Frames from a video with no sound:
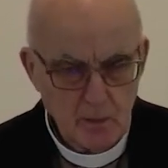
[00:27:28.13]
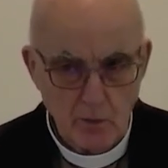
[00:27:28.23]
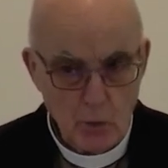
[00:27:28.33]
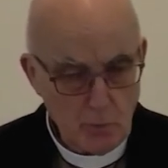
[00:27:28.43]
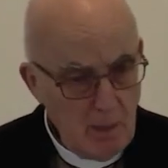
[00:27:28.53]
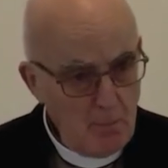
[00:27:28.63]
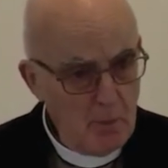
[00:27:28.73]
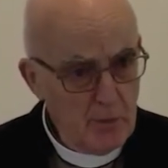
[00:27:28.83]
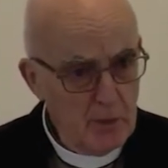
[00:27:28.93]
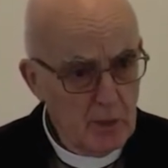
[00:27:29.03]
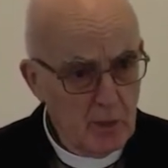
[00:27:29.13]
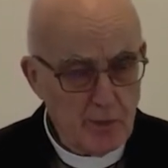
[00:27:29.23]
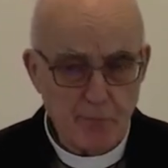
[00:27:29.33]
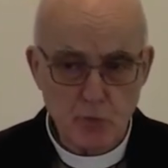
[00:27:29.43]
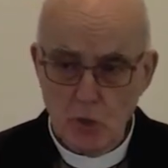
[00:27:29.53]
Now remember,
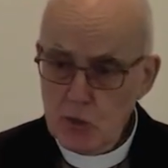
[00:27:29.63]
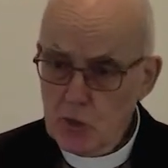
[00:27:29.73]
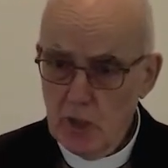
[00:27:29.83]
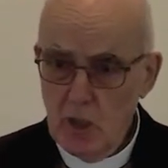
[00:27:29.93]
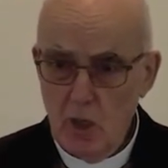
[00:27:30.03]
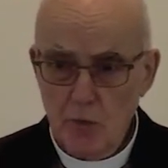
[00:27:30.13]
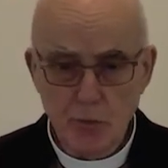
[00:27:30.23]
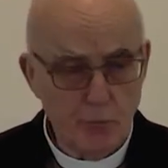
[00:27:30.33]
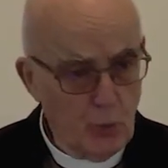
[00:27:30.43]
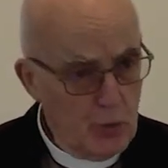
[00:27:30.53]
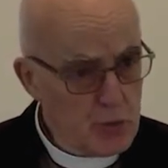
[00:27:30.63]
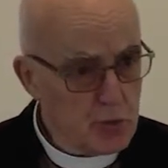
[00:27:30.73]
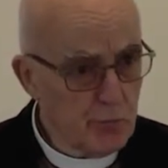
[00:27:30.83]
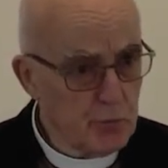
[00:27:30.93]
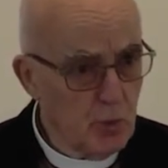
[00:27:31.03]
they've just heard the voice
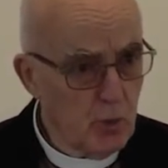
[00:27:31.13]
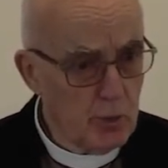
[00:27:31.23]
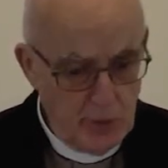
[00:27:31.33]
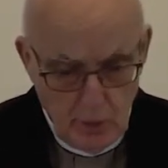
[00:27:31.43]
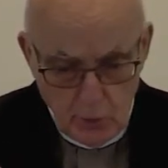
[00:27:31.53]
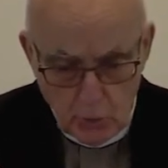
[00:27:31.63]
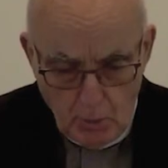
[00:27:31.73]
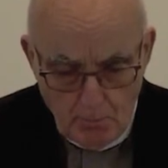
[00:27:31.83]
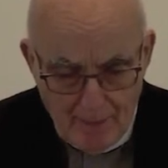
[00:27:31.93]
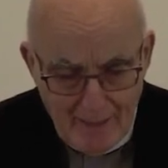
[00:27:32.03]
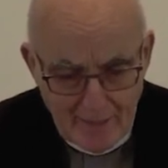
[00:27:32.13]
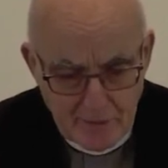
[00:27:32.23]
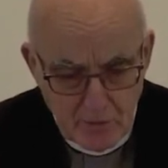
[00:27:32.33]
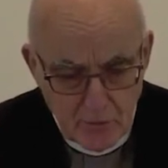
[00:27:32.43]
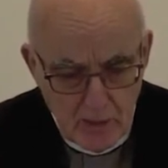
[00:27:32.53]
of God
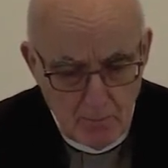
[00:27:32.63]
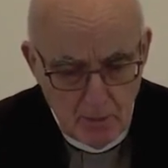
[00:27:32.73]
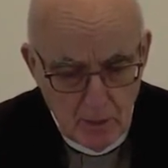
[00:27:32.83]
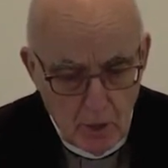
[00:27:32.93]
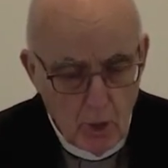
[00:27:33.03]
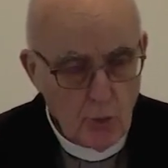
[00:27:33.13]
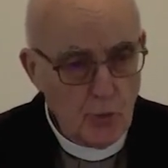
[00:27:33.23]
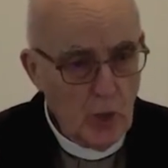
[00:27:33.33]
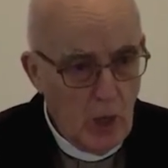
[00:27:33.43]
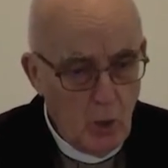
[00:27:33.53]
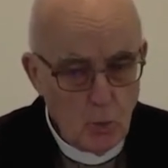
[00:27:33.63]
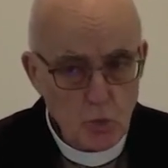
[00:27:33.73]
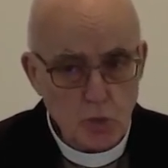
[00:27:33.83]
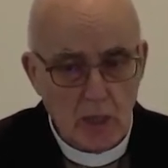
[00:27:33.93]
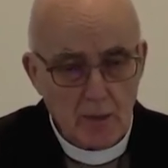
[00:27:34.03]
commanding them, Thou
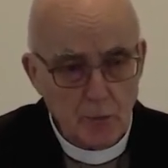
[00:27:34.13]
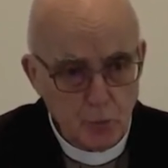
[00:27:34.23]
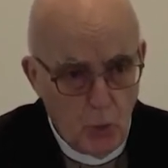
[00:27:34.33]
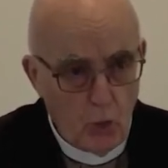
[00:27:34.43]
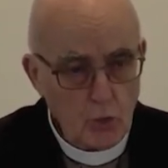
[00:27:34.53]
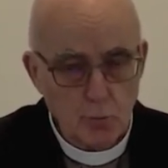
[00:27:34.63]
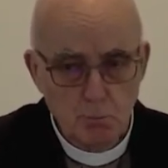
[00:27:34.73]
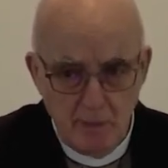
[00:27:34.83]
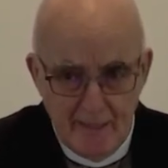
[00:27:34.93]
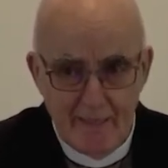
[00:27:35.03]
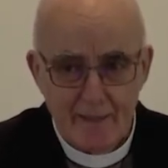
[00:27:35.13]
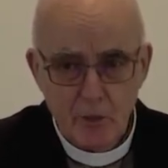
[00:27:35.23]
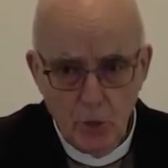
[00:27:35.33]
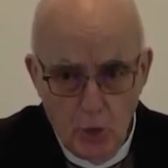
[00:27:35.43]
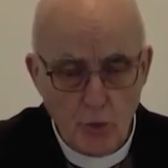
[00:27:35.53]
shalt not
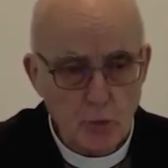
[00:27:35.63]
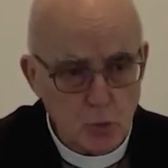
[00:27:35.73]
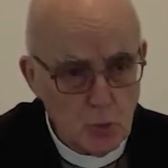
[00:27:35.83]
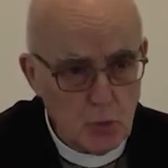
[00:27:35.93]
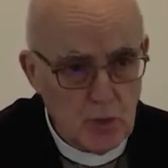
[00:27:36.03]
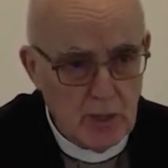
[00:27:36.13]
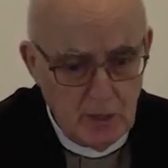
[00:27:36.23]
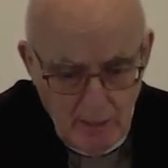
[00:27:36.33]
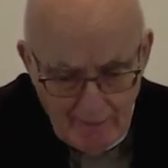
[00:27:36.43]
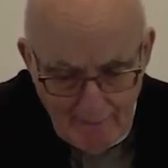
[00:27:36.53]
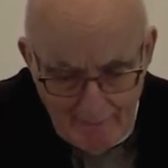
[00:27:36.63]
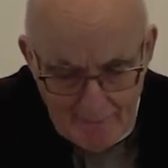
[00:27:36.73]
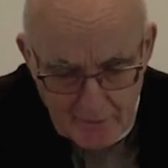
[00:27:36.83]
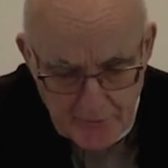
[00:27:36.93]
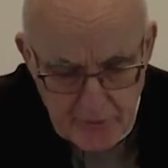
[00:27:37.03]
make unto thee
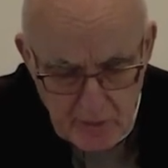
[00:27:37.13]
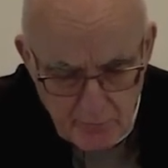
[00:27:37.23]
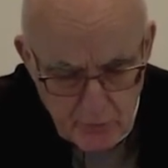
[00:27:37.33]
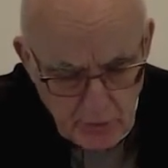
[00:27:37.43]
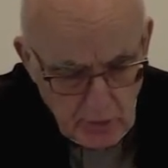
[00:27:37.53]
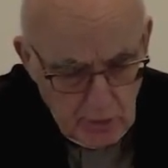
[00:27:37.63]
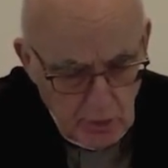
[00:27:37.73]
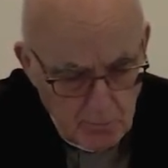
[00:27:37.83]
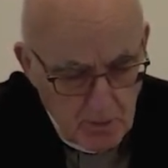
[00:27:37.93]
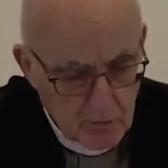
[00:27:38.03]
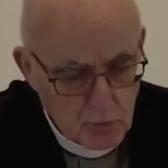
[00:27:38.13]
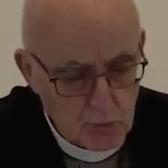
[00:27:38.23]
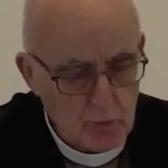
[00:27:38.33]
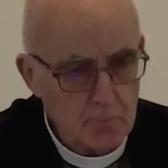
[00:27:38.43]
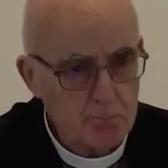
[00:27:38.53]
a graven image.